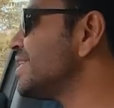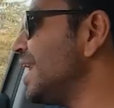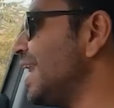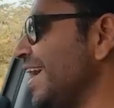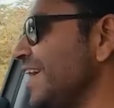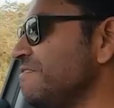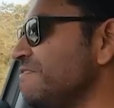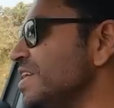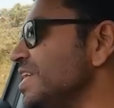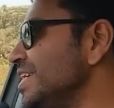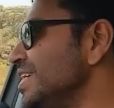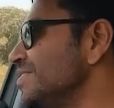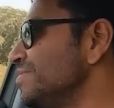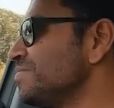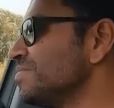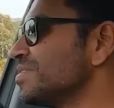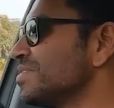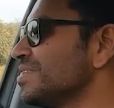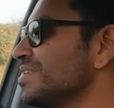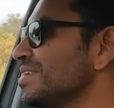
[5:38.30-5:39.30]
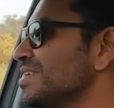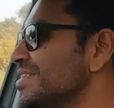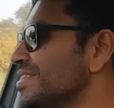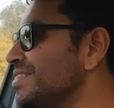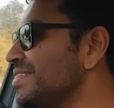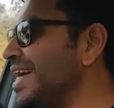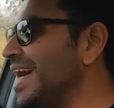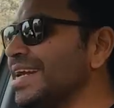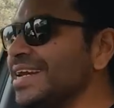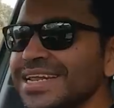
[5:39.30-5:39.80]
lively.
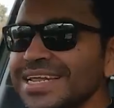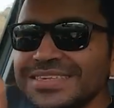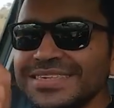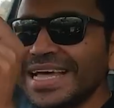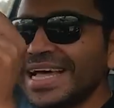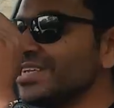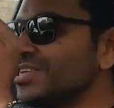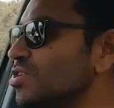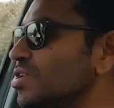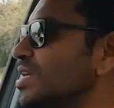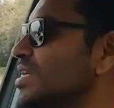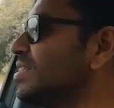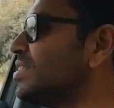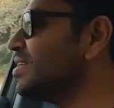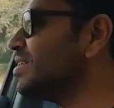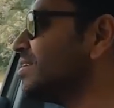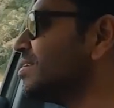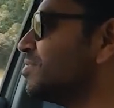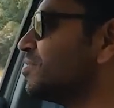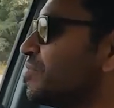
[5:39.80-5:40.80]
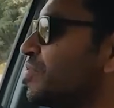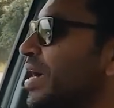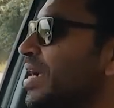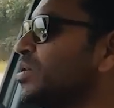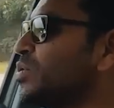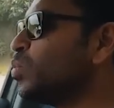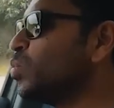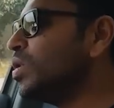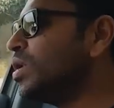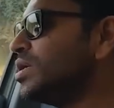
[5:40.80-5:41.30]
That is actually the
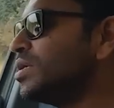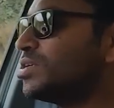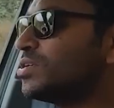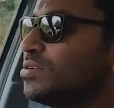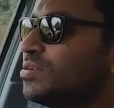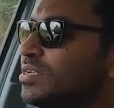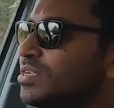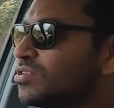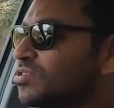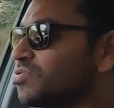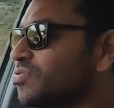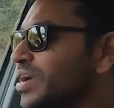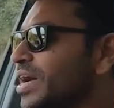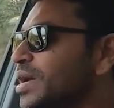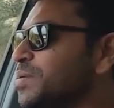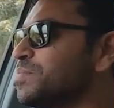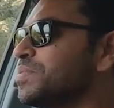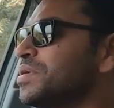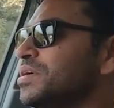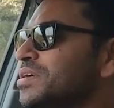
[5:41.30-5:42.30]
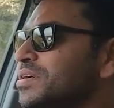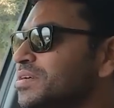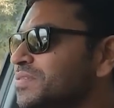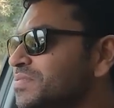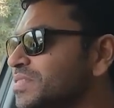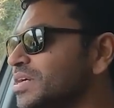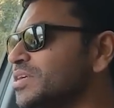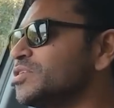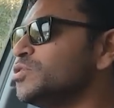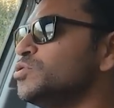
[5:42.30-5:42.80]
right word to describe
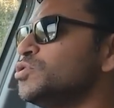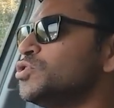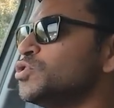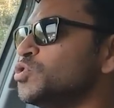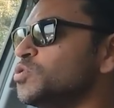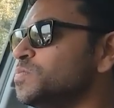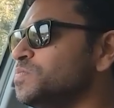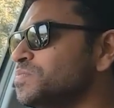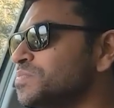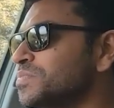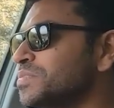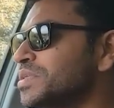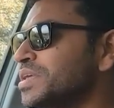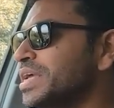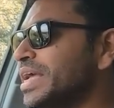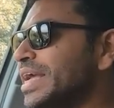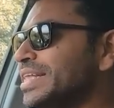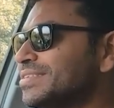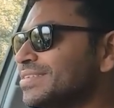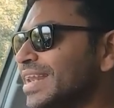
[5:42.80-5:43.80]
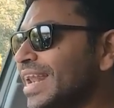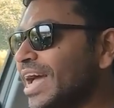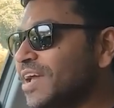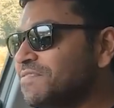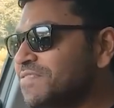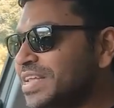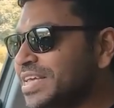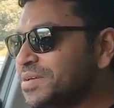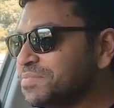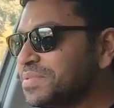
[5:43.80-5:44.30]
the Q2. It's
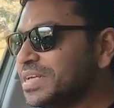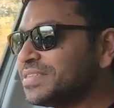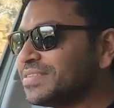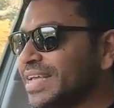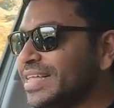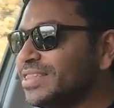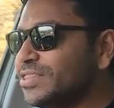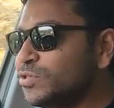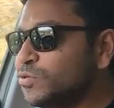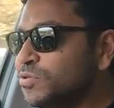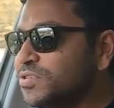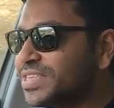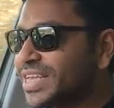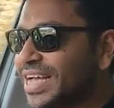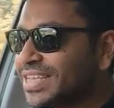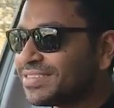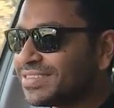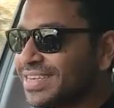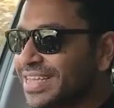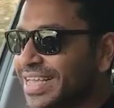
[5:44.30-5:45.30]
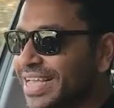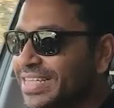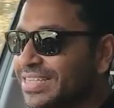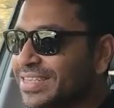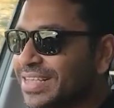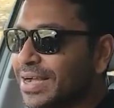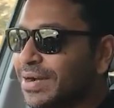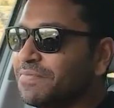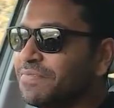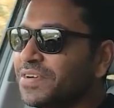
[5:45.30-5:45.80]
lively, it's enthusiastic, it's
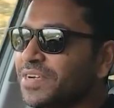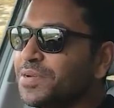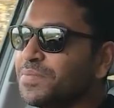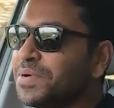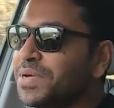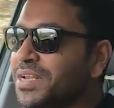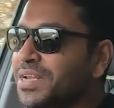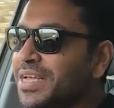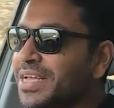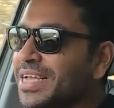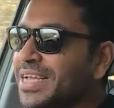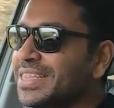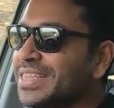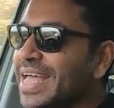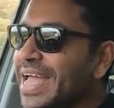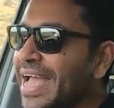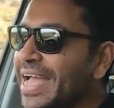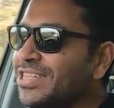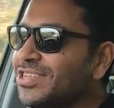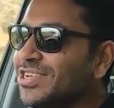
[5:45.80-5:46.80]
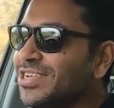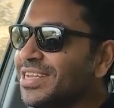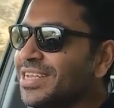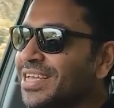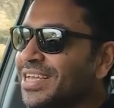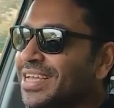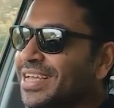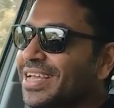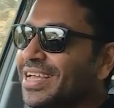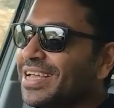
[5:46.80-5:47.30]
comfortable. The engine,
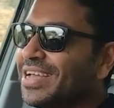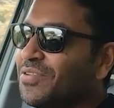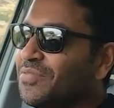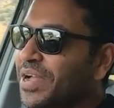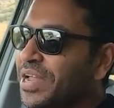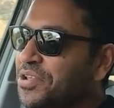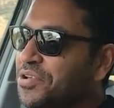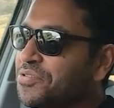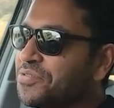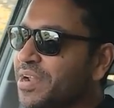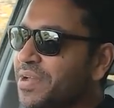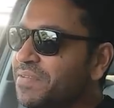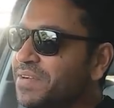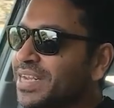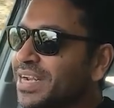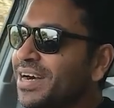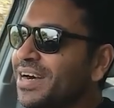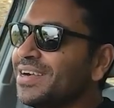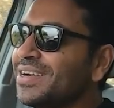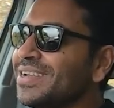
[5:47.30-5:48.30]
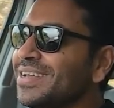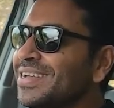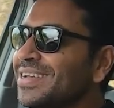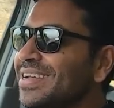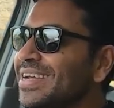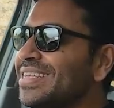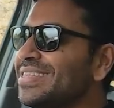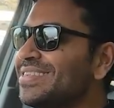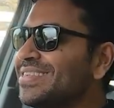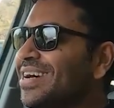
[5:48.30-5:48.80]
when you rev it hard,
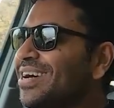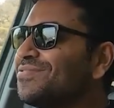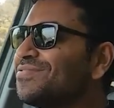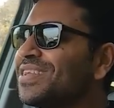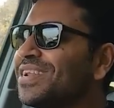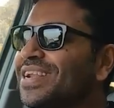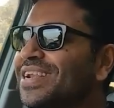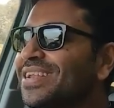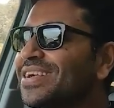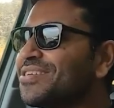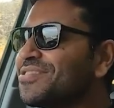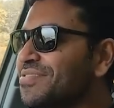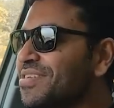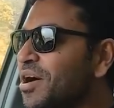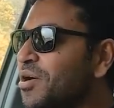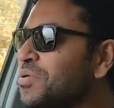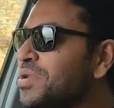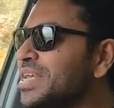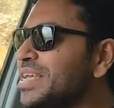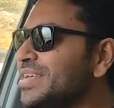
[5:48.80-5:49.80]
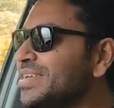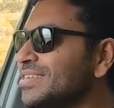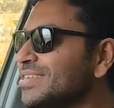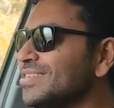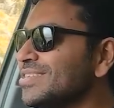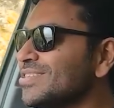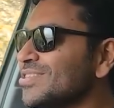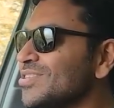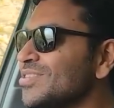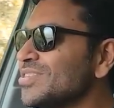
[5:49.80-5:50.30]
it sounds a little growly,
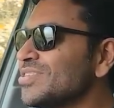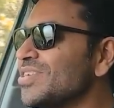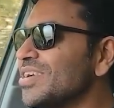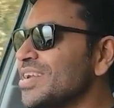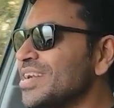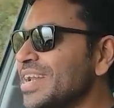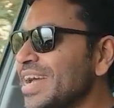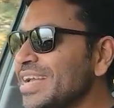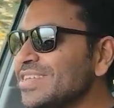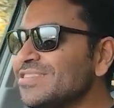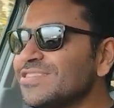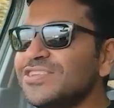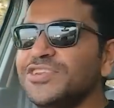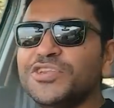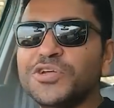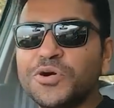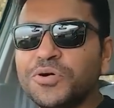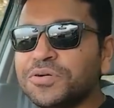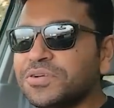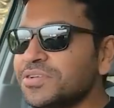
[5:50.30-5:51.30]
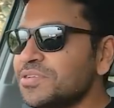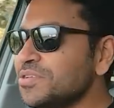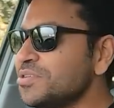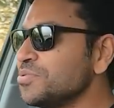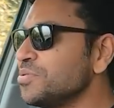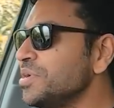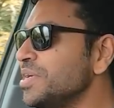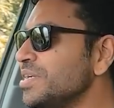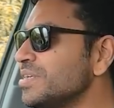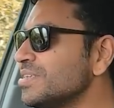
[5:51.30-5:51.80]
so it's got a nice note
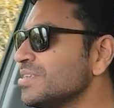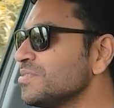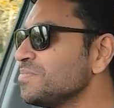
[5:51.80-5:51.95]
to it.